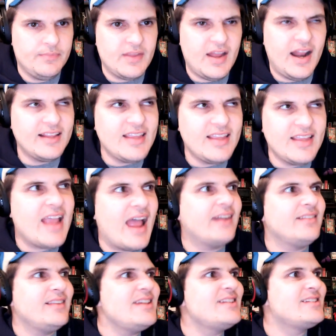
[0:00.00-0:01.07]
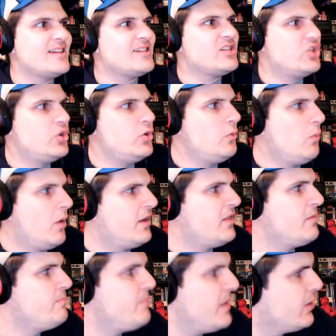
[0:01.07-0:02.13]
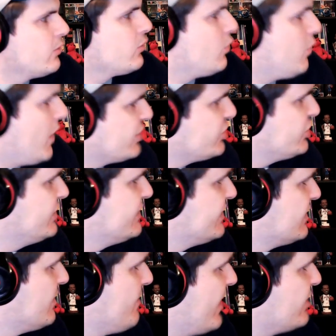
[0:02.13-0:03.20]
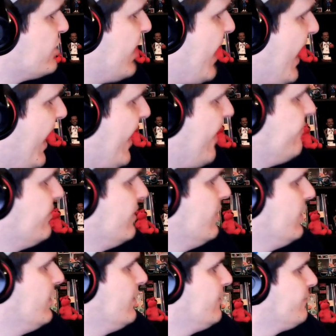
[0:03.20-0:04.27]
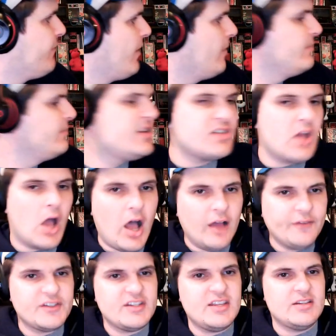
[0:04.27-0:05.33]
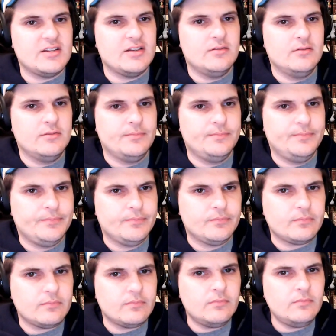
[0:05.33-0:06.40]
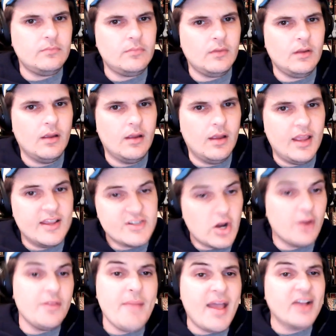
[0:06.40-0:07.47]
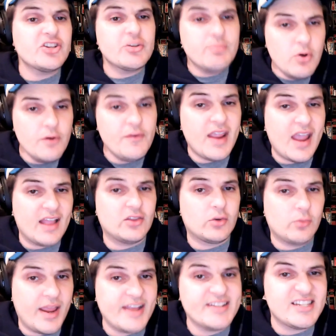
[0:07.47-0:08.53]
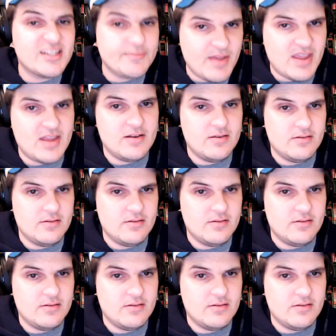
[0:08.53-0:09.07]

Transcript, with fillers: And I think that leads us to one of the bigger questions that the Magic have from this offseason is are the Magic moving at the right speed?